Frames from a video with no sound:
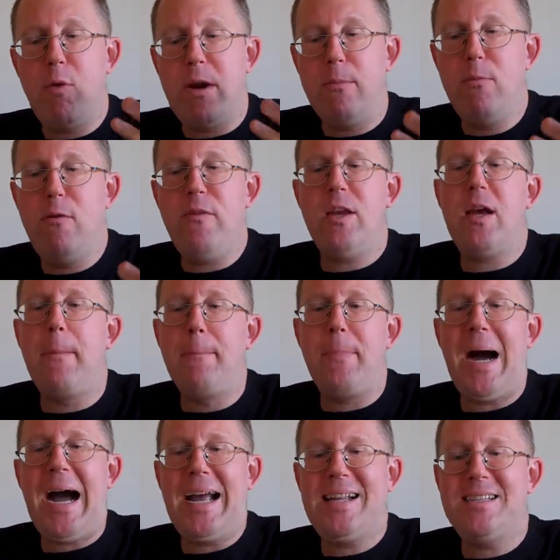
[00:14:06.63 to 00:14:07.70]
when a movie
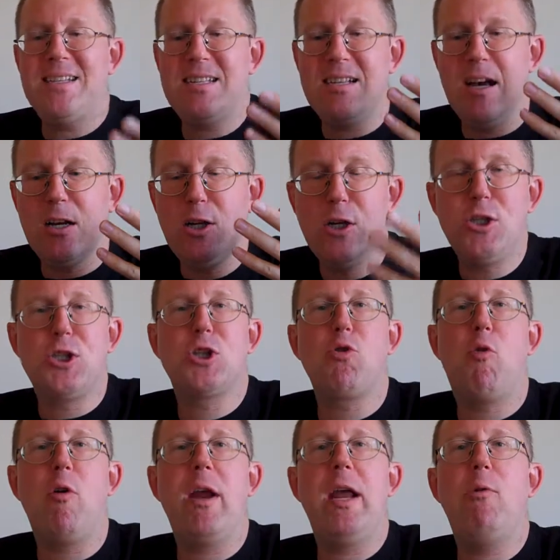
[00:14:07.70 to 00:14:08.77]
combines a good
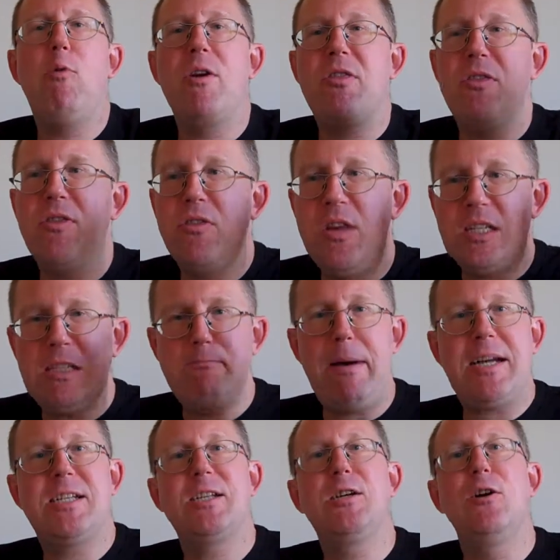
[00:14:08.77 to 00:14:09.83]
story with the
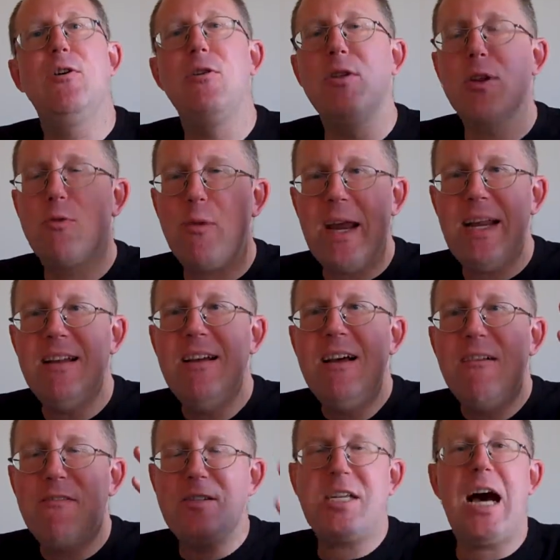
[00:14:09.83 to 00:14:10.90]
spectacle, the great
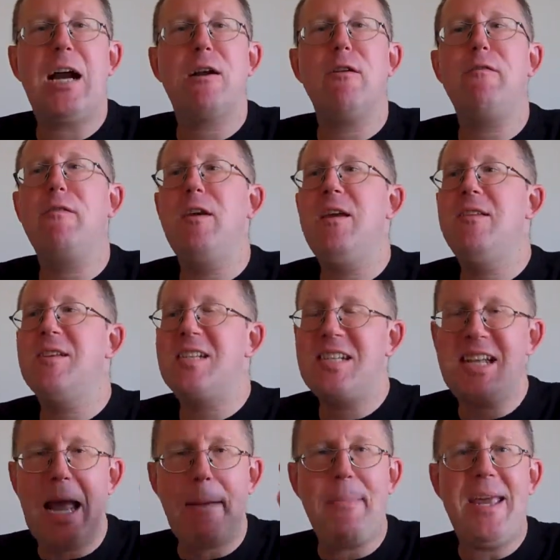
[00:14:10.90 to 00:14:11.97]
photography, the
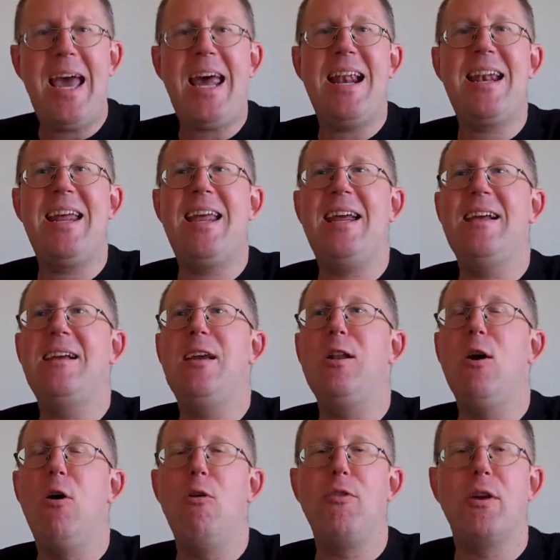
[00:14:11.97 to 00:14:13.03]
snappy editing, you
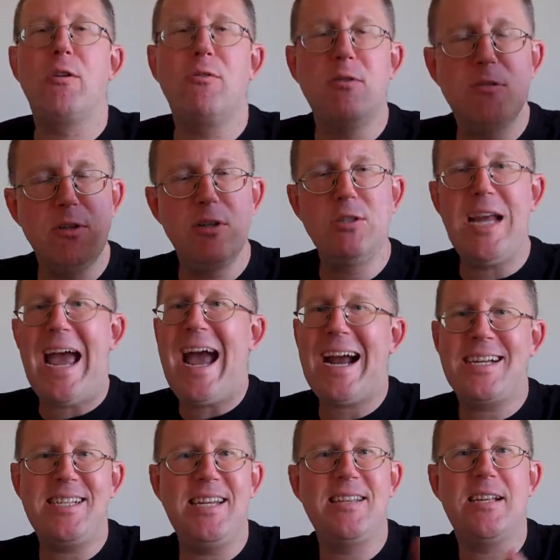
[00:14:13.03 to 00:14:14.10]
know, the
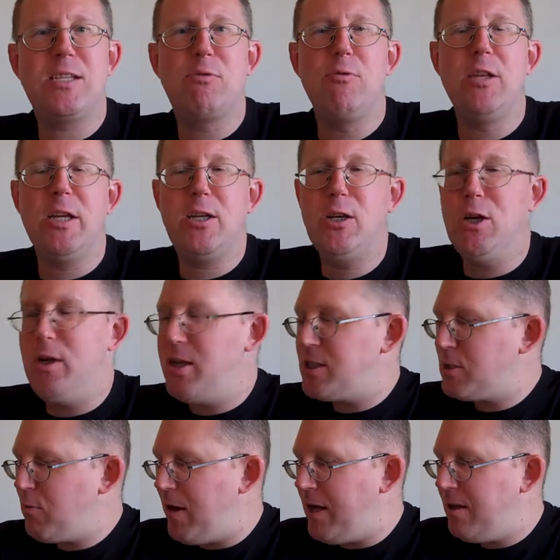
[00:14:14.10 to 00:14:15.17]
acting that's really good
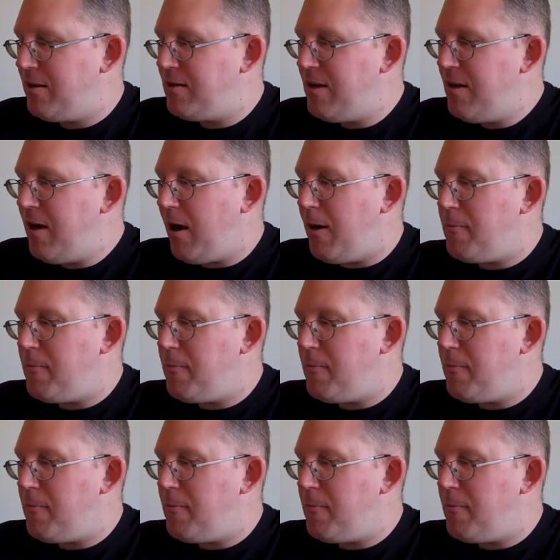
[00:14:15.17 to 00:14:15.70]
as well.